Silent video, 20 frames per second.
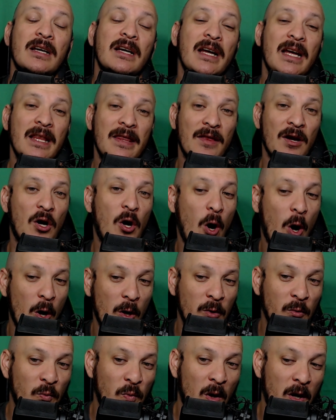the
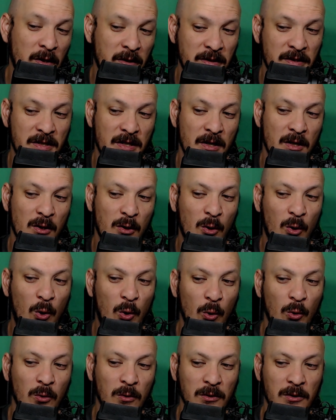card runs
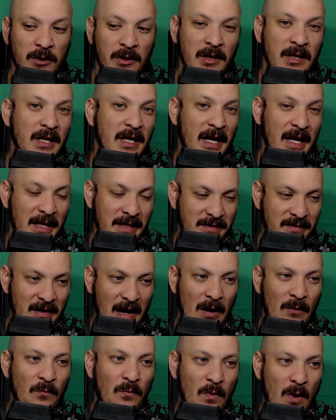cooler. It's
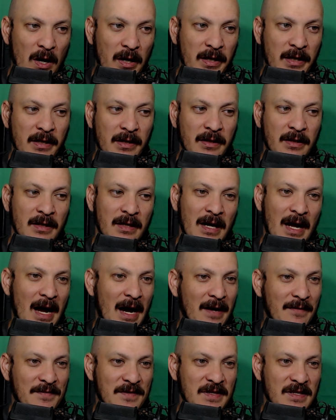not running
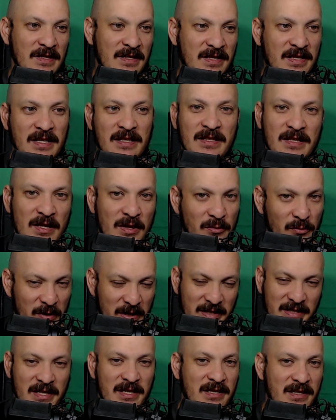at the 63,
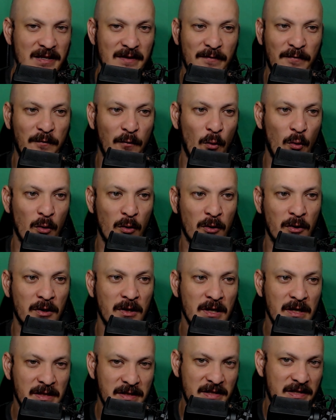64
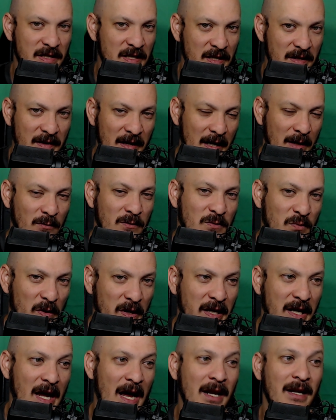C that it was
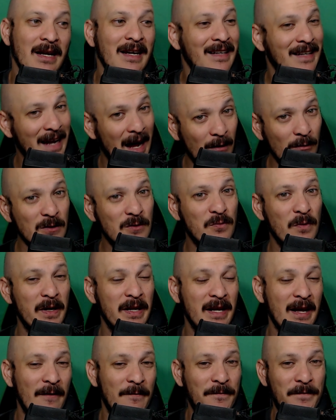running at. Now it's
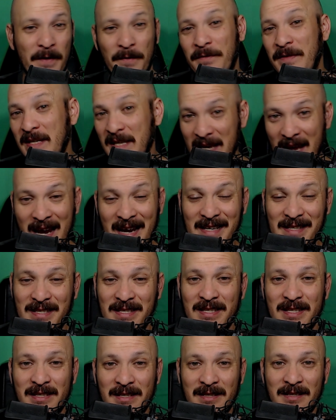running at
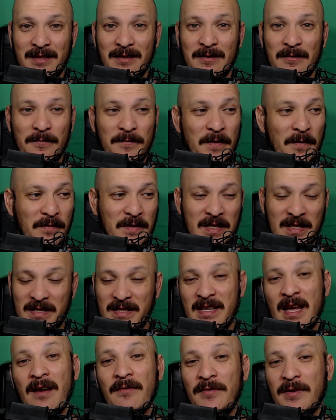58,
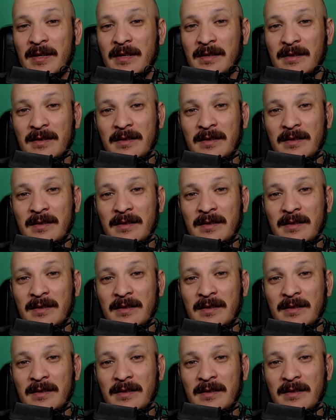57,